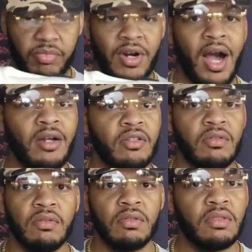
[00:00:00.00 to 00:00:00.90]
proud of
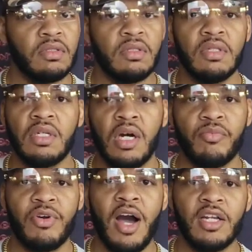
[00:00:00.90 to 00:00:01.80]
you.
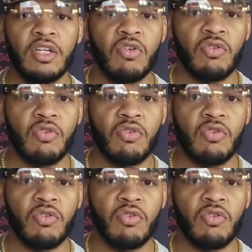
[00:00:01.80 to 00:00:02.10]
I'm proud of the